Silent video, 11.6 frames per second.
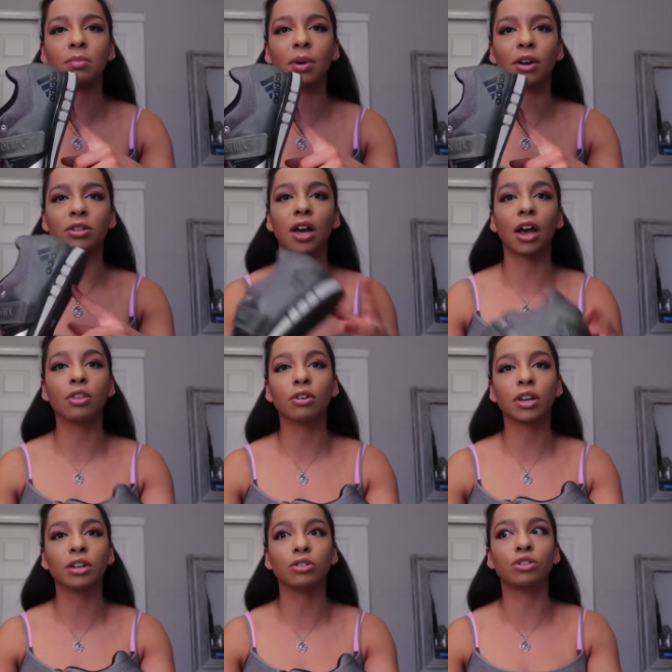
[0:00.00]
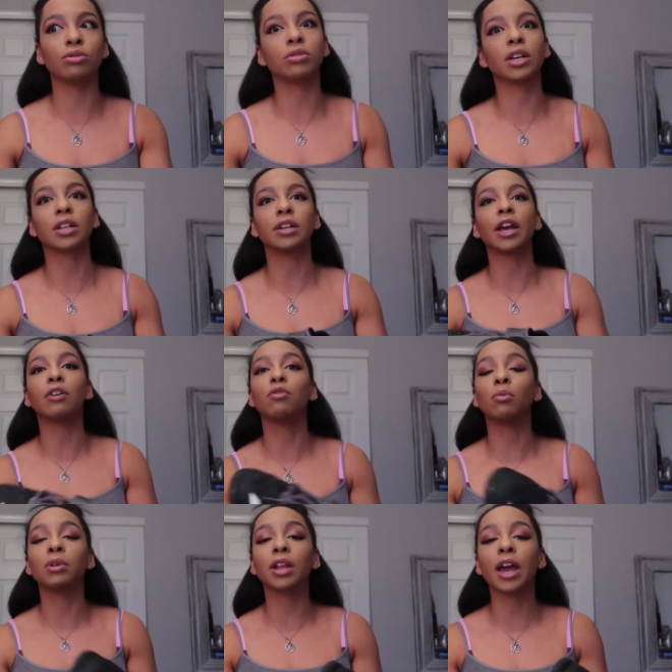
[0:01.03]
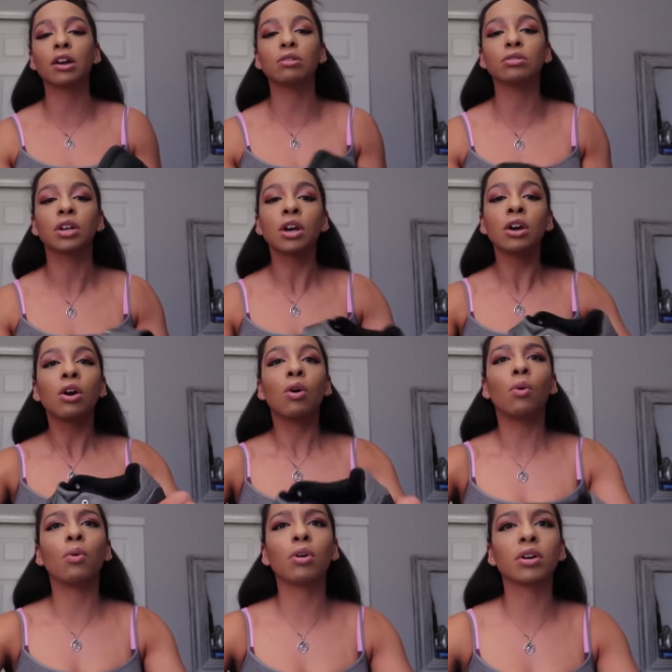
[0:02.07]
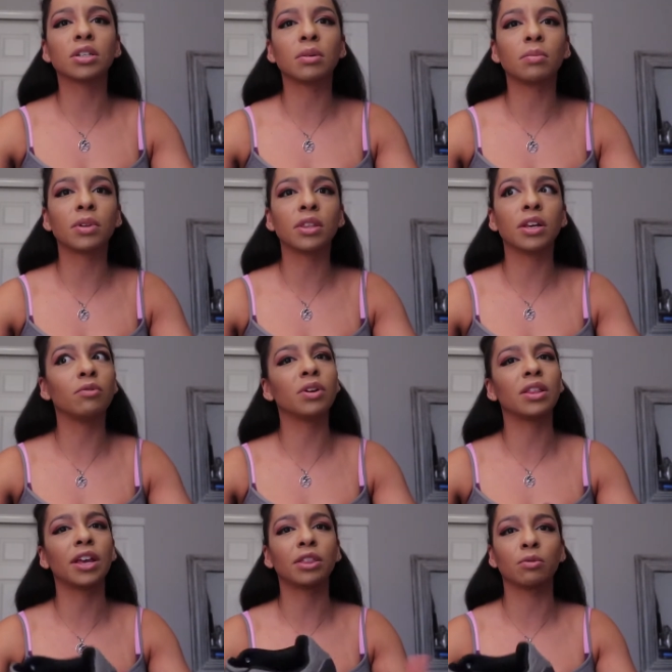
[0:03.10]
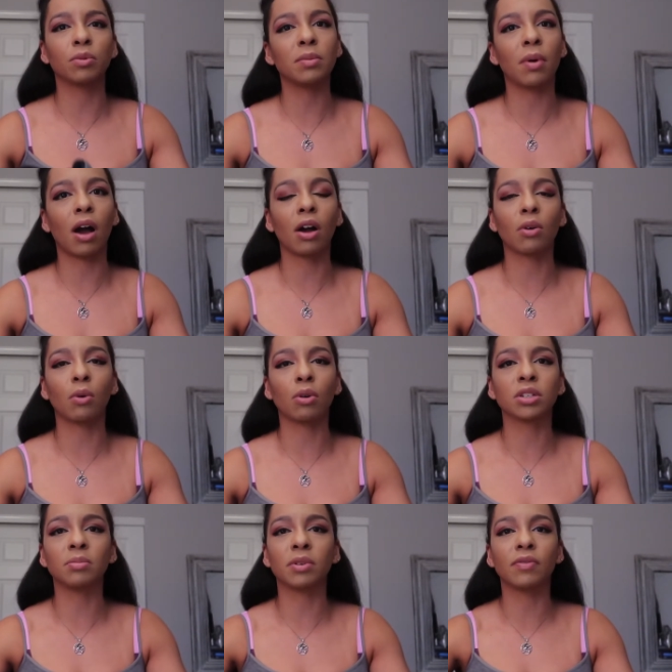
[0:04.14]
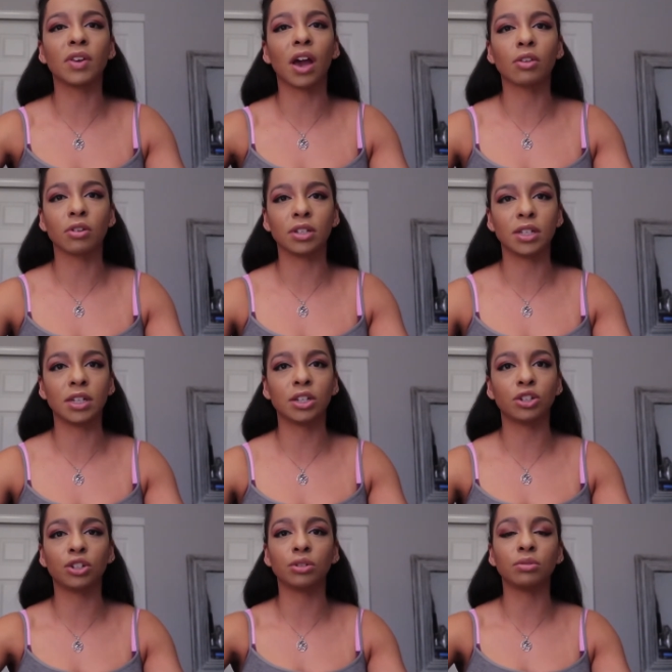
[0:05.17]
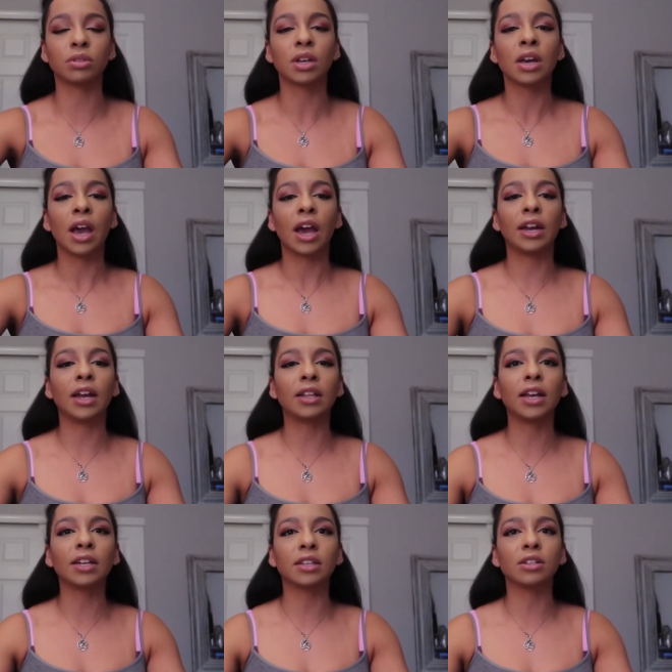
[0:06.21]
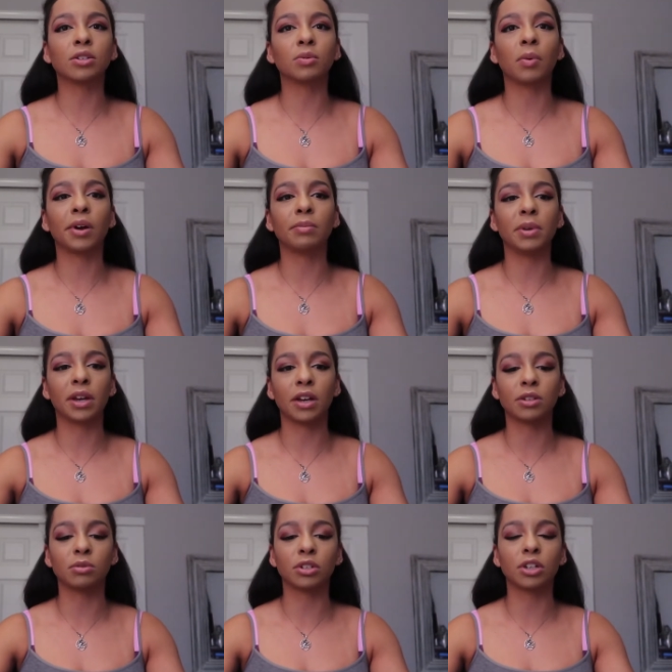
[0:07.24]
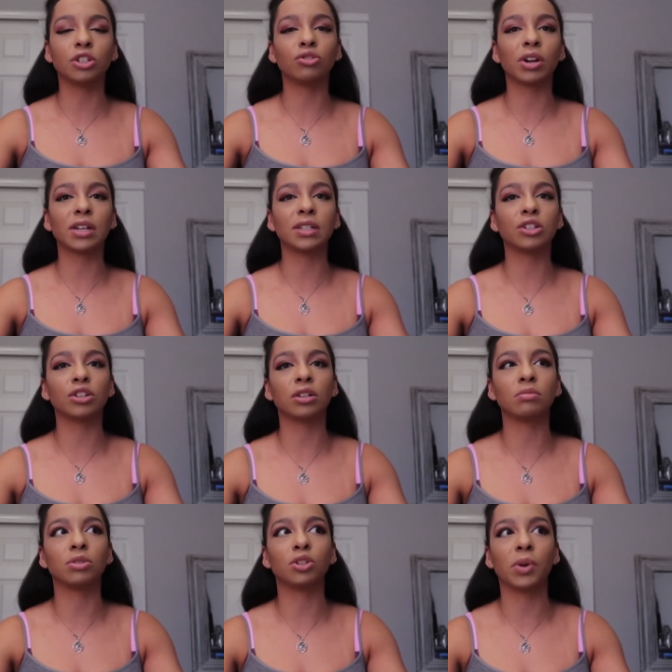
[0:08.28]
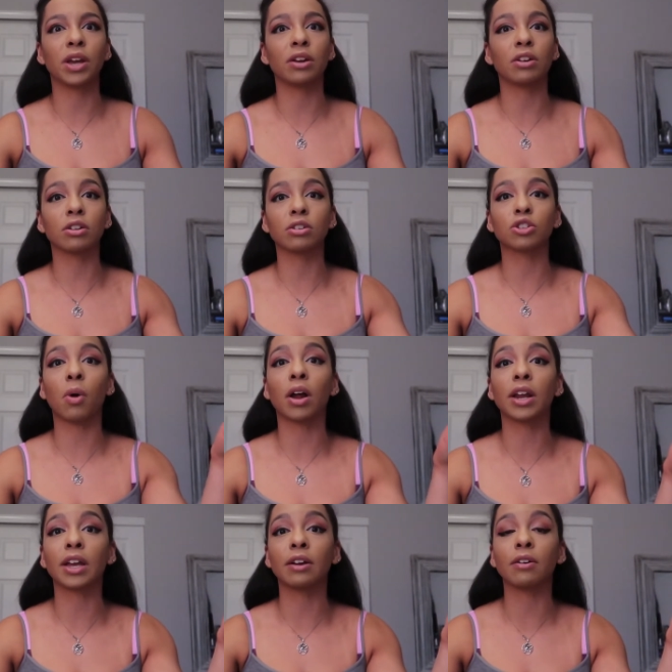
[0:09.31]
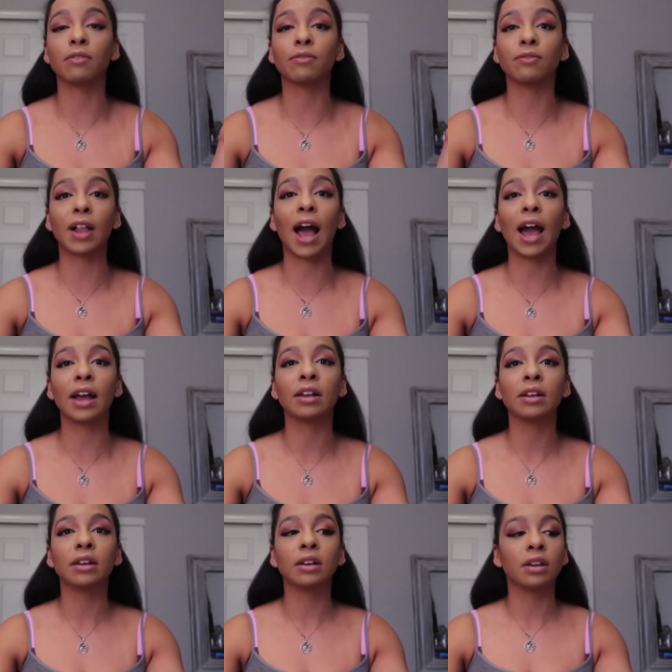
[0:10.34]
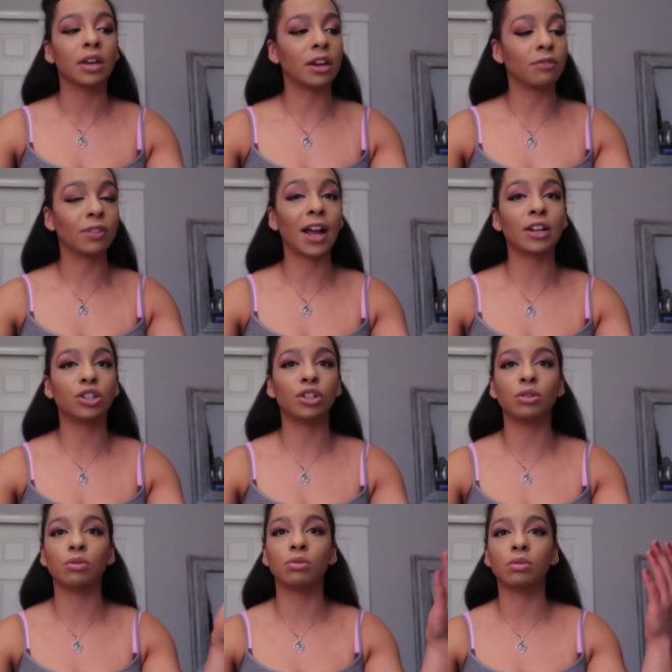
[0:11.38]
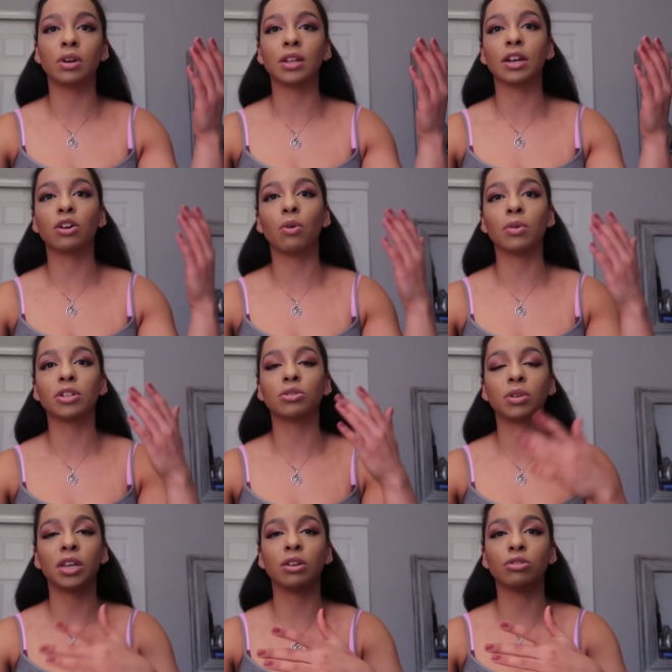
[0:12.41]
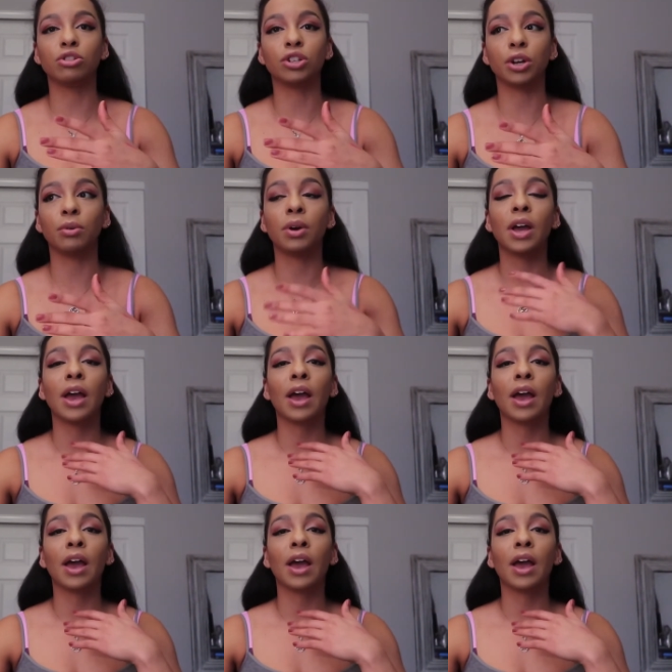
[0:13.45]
compared to other heeled shoes like the Nike Romaleos or some of the the Reebok or some of the other Adidas shoes. And I like this one because it was a good transition between squatting flat in a flat shoe and then going to a heeled shoe.